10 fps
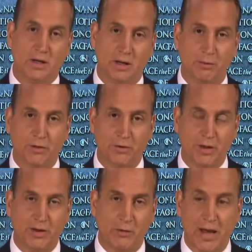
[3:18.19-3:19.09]
Number
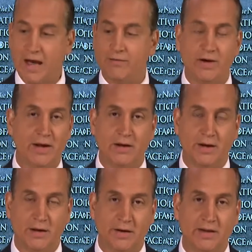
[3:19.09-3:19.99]
three, that we have
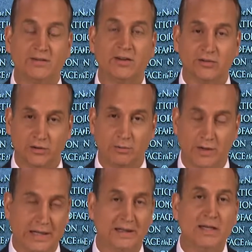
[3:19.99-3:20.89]
a system,
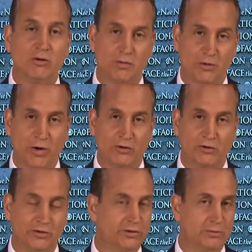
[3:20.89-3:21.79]
a legal
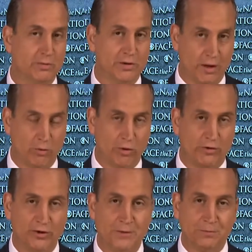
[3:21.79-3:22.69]
immigration system that
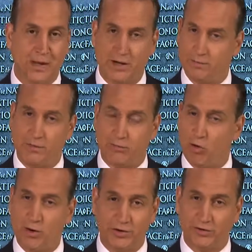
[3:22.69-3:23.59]
works. And number
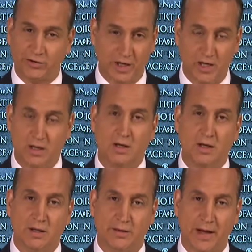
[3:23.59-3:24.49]
four, this is key,
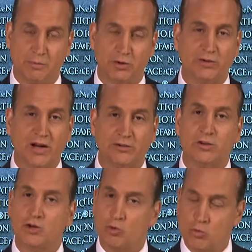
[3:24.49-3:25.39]
that it protects
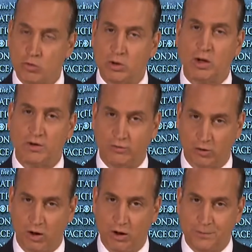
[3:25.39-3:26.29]
the rule of
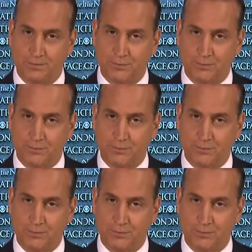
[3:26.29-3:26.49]
law.